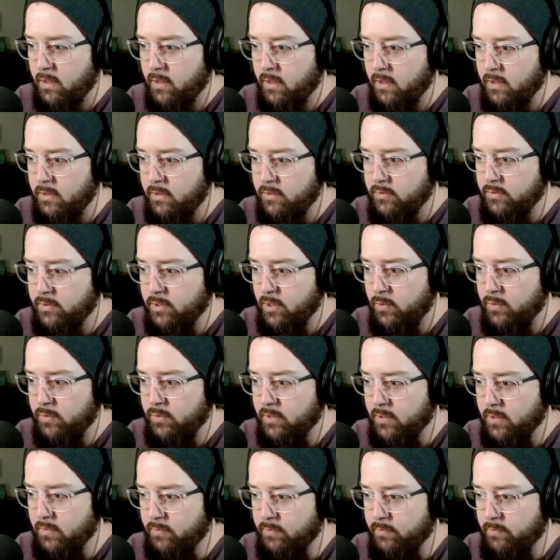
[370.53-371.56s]
Let's go into
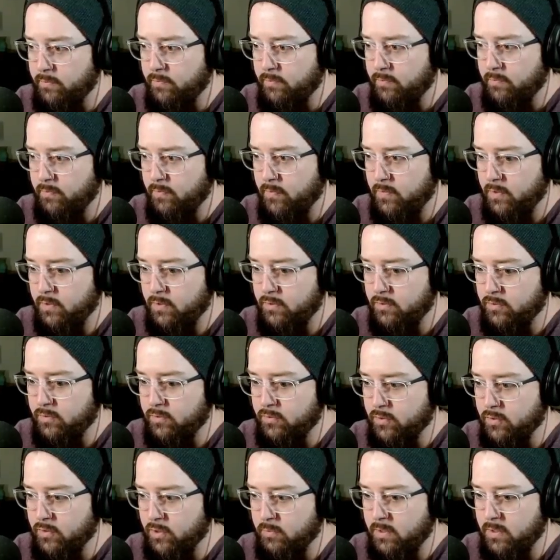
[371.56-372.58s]
the
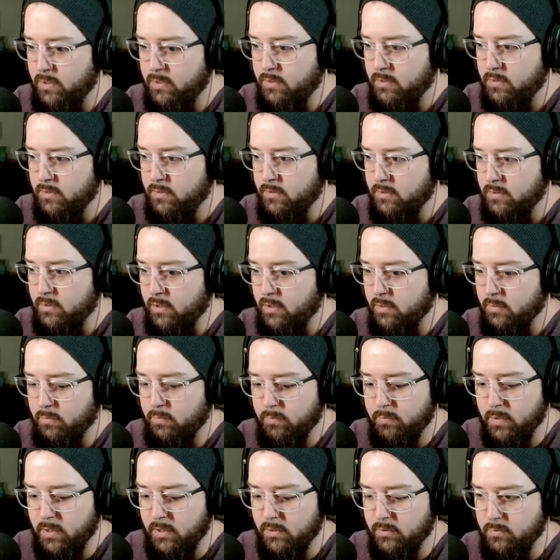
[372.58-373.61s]
extremely dark
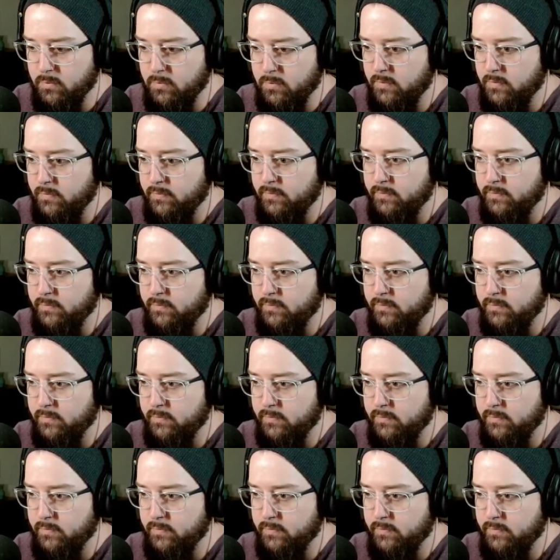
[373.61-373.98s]
basement.